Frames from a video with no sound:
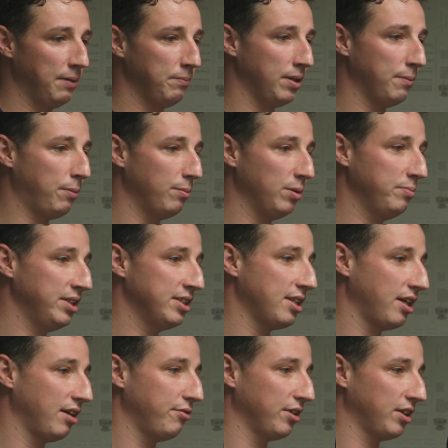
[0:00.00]
The problem in
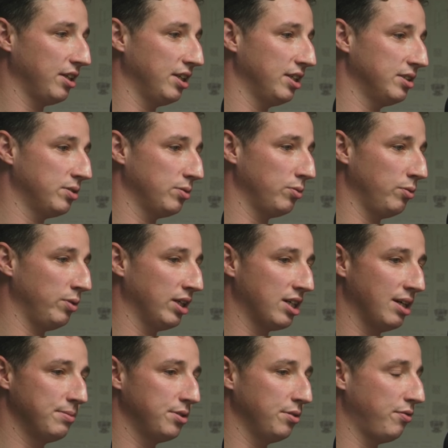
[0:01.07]
South Africa is when it
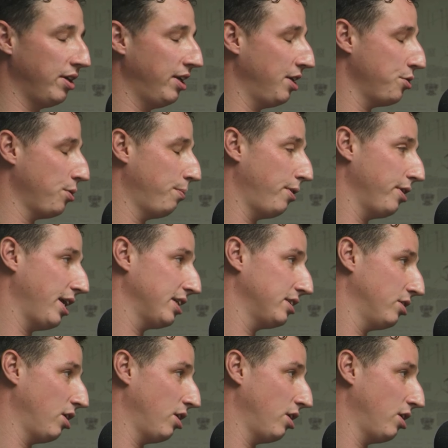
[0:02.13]
comes to financial products